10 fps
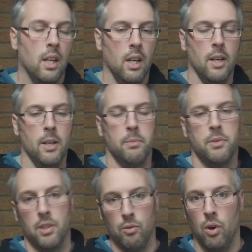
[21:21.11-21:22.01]

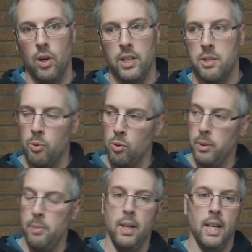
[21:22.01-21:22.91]
to the right, spool will
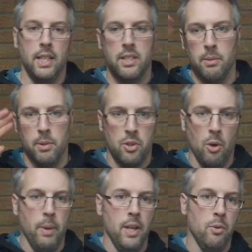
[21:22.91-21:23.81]
be a bit later, but
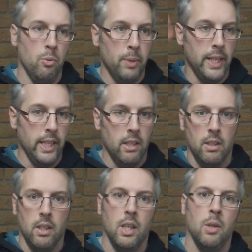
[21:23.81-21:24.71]
top end will be
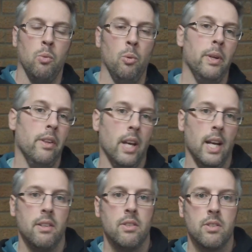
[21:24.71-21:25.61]

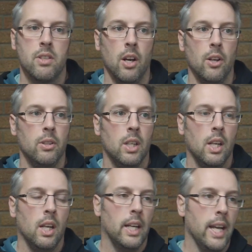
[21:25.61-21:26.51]
there. So
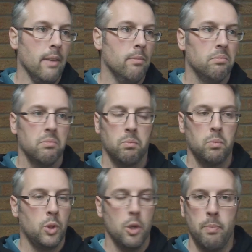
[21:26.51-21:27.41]
again,
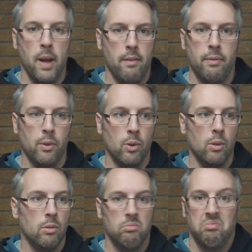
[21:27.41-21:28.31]
good bet
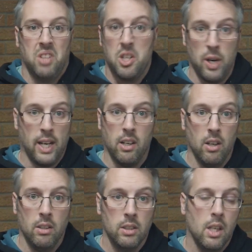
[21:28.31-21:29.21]
for a track
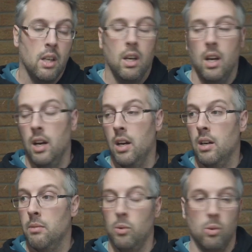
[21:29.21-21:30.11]
car,
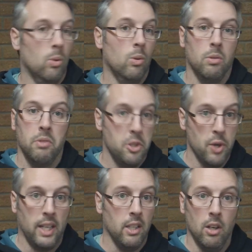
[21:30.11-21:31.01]
or a
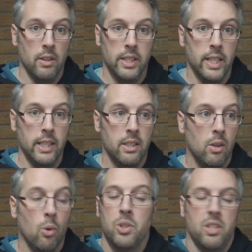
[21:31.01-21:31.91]
drag car indeed,
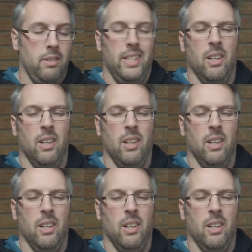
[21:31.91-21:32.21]
or just